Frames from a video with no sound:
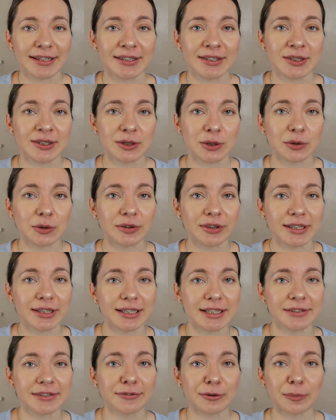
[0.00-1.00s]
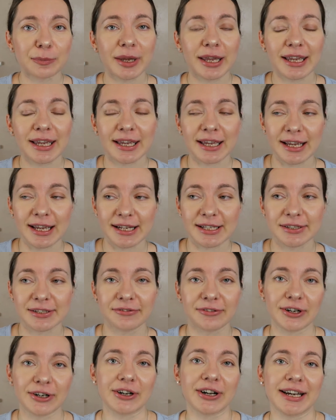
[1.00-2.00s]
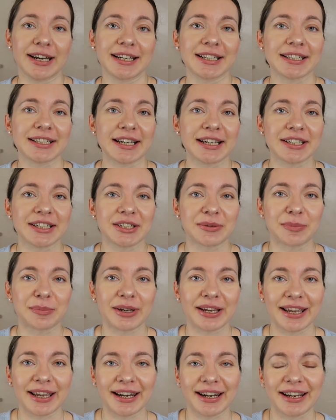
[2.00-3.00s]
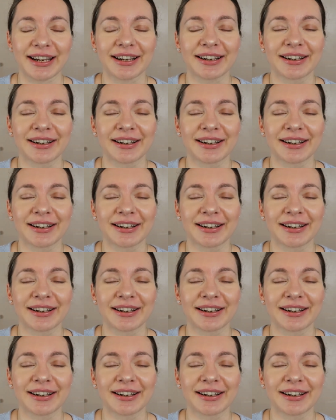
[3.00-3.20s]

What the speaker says: So this for me is a very exciting beginning.